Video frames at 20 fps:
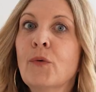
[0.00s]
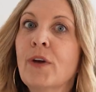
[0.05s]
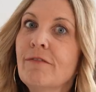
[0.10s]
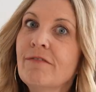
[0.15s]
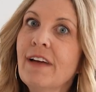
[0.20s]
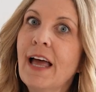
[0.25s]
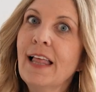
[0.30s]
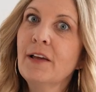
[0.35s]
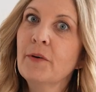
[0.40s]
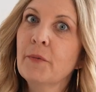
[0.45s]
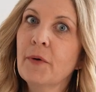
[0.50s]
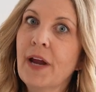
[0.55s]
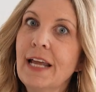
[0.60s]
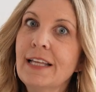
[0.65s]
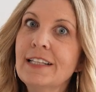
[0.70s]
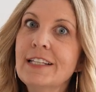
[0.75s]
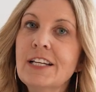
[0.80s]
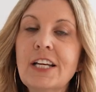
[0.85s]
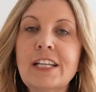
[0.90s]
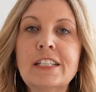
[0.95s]
Green Valley
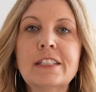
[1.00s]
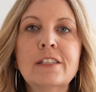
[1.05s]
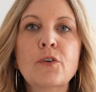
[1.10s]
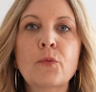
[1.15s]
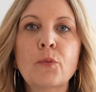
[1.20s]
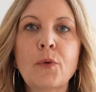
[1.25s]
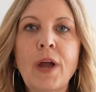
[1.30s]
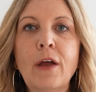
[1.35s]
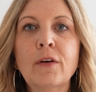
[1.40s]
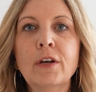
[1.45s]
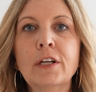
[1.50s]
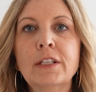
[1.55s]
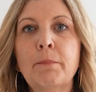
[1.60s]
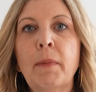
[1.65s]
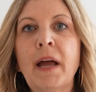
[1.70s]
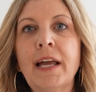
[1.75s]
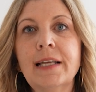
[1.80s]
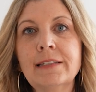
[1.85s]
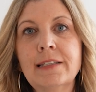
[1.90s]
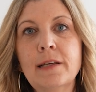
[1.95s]
Ranch is surrounded
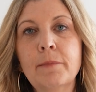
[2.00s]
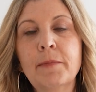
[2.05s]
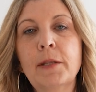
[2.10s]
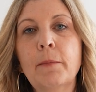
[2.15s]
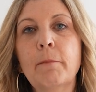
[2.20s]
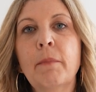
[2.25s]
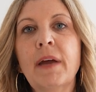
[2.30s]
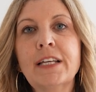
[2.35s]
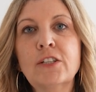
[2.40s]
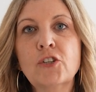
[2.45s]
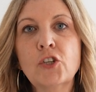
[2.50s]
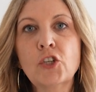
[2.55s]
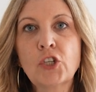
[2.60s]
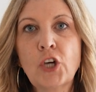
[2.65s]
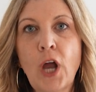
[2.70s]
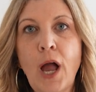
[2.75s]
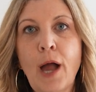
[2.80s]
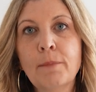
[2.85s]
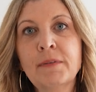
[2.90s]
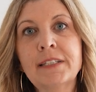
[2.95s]
by some of the best
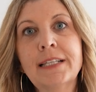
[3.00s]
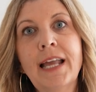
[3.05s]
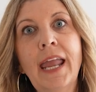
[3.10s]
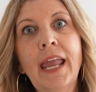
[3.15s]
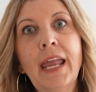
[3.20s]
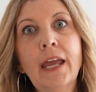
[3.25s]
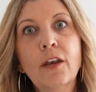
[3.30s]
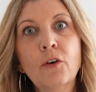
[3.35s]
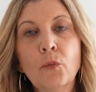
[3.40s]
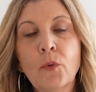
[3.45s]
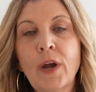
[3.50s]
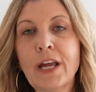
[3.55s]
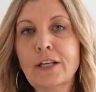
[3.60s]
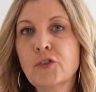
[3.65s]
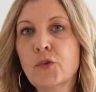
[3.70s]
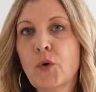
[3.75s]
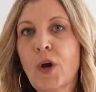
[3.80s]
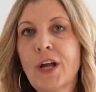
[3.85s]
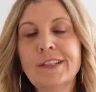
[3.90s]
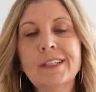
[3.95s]
shops and
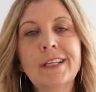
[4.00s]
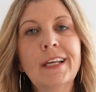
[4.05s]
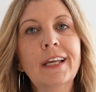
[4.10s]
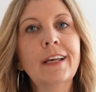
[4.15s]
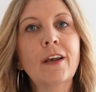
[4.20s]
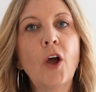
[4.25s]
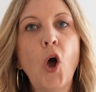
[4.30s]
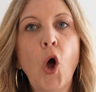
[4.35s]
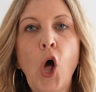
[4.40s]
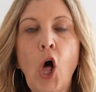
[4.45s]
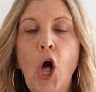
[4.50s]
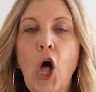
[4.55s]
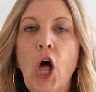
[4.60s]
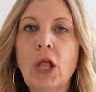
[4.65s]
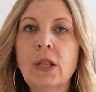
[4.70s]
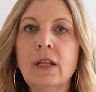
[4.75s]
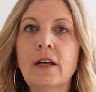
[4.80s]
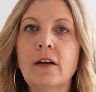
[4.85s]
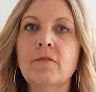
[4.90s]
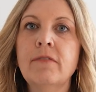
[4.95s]
restaurants in
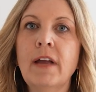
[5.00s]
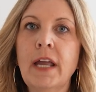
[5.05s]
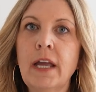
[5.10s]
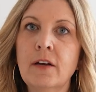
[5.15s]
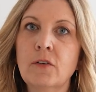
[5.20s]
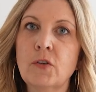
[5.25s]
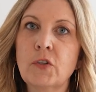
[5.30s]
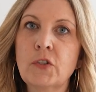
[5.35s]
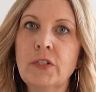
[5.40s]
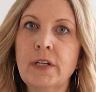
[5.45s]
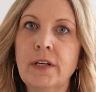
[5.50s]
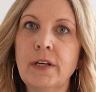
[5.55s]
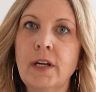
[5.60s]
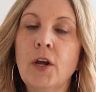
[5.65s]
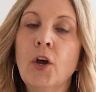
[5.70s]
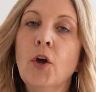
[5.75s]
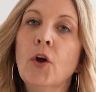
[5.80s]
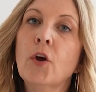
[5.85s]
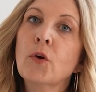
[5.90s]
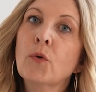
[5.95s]
all of Henderson.
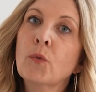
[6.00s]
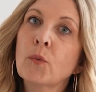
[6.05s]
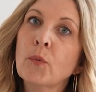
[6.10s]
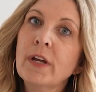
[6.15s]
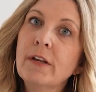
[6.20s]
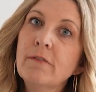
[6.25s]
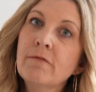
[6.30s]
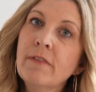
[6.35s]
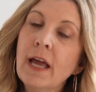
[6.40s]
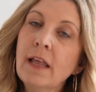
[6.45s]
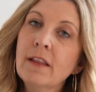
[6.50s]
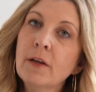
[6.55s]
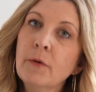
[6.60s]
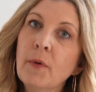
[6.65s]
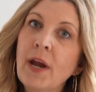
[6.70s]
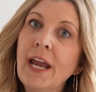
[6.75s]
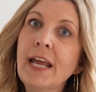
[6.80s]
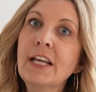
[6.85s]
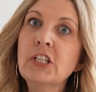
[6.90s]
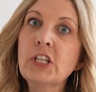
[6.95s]
Green Valley
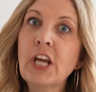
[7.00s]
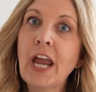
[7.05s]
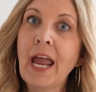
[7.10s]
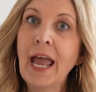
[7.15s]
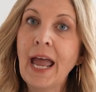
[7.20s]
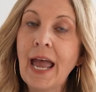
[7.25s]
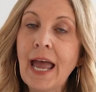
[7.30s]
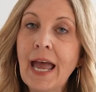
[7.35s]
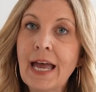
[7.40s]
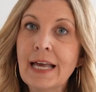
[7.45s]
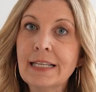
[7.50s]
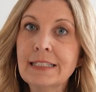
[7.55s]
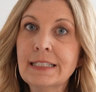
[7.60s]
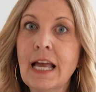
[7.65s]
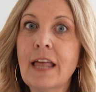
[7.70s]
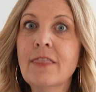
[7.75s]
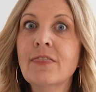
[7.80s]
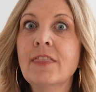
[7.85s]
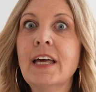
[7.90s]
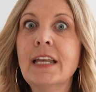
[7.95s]
Ranch has
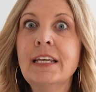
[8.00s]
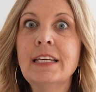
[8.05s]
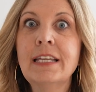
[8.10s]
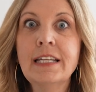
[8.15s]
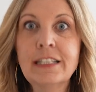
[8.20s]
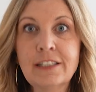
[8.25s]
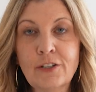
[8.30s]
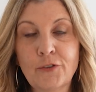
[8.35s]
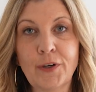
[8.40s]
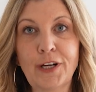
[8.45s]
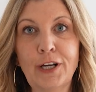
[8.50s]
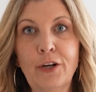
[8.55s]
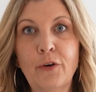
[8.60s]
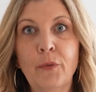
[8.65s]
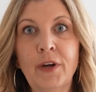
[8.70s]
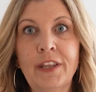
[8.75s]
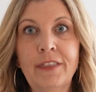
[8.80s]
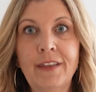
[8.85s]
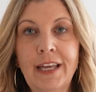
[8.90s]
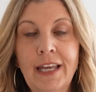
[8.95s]
the district
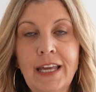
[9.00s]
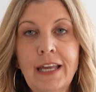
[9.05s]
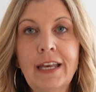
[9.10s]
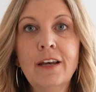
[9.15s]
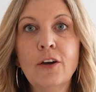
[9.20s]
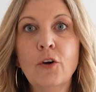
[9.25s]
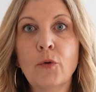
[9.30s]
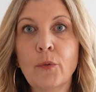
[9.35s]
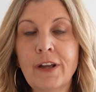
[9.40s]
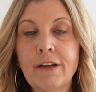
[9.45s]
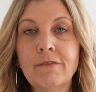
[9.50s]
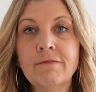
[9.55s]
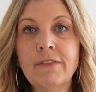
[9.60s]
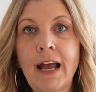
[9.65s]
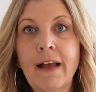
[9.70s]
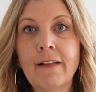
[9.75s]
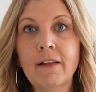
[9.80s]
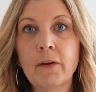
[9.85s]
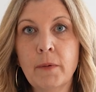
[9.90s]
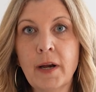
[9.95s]
within Green
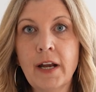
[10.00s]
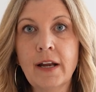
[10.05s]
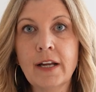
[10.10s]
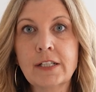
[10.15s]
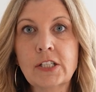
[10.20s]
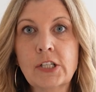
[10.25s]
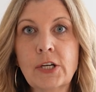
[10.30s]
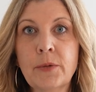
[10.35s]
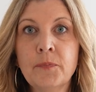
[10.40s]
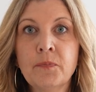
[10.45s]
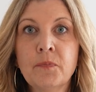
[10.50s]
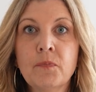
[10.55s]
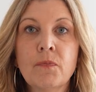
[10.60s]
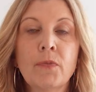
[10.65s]
Valley Ranch,